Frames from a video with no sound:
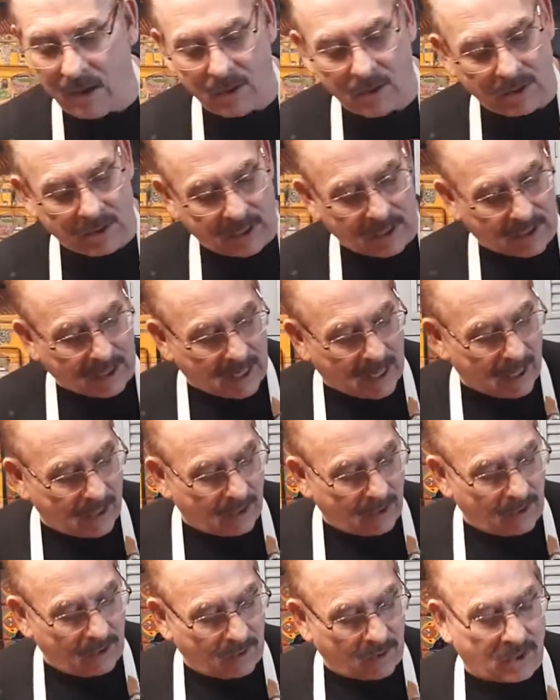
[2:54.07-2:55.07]

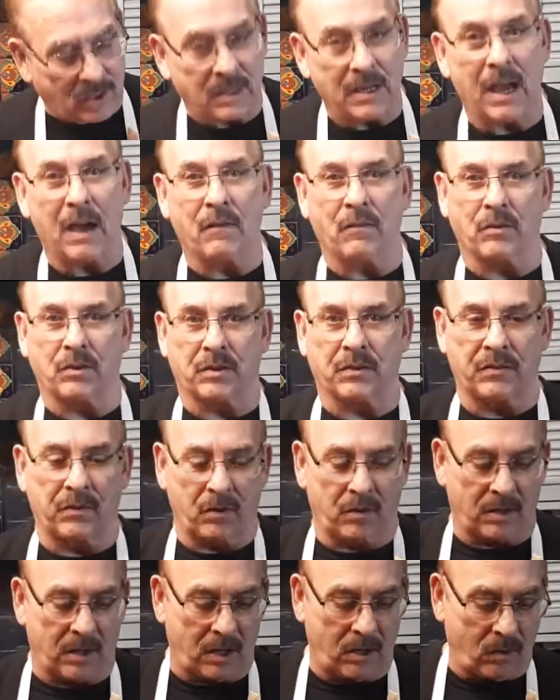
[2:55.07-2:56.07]
decided to use devil's
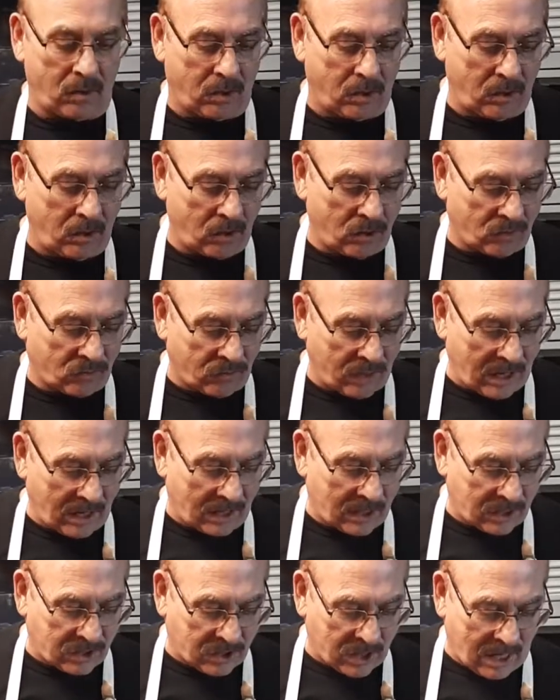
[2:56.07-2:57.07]
food. Now you can use
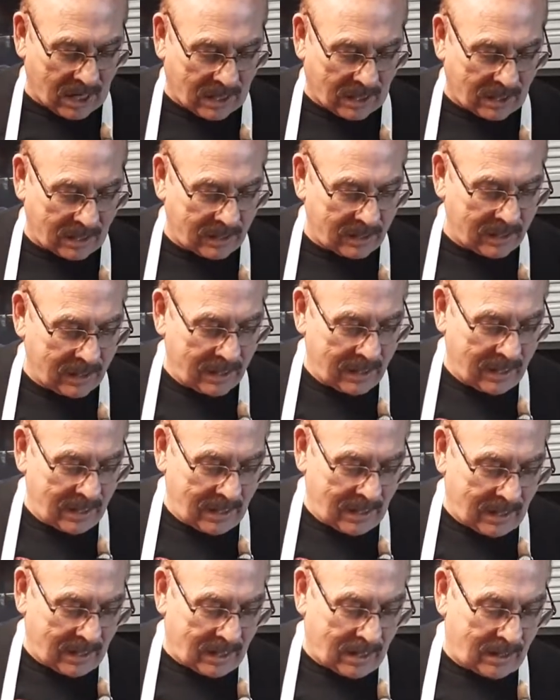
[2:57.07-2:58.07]
regular chocolate.
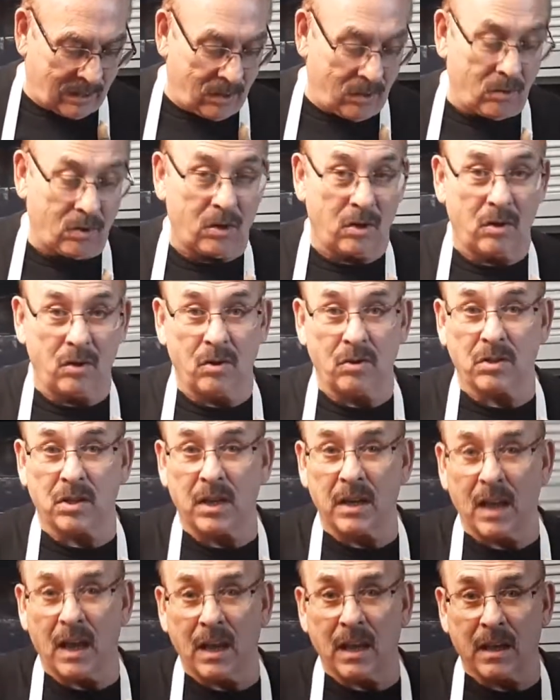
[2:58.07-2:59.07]
You could use a
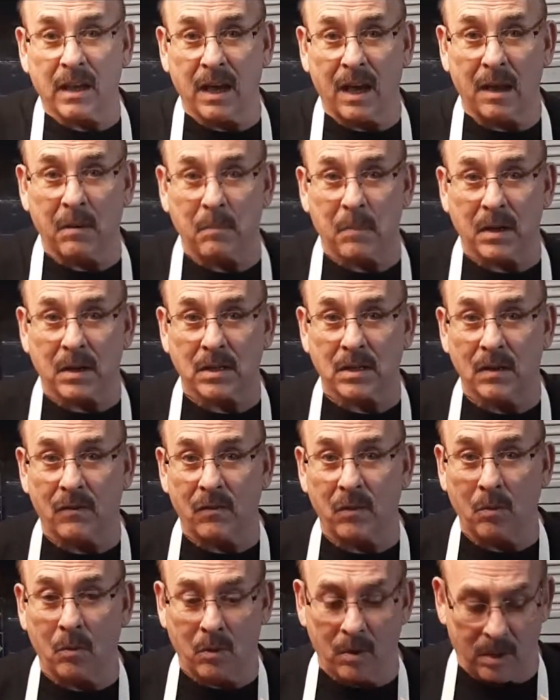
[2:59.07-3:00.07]
yellow cake mix if
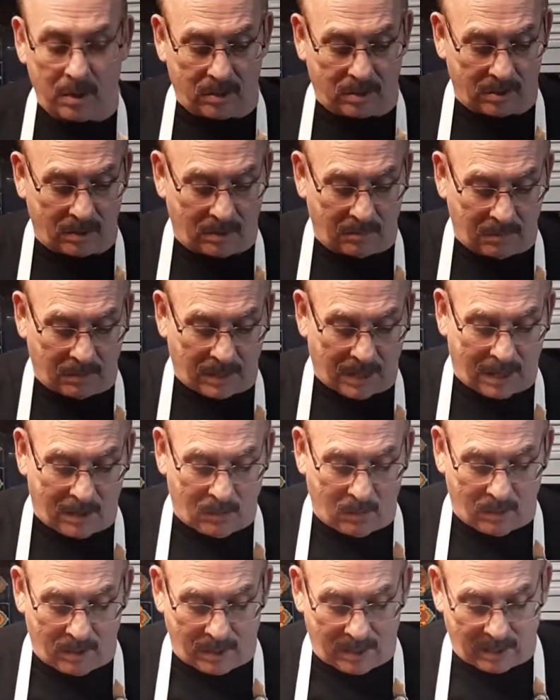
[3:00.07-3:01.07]
you wanted to, but I
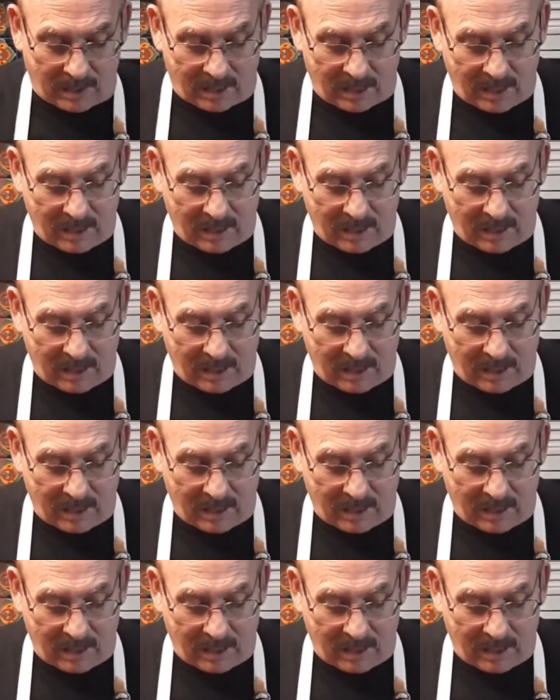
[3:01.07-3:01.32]
wanted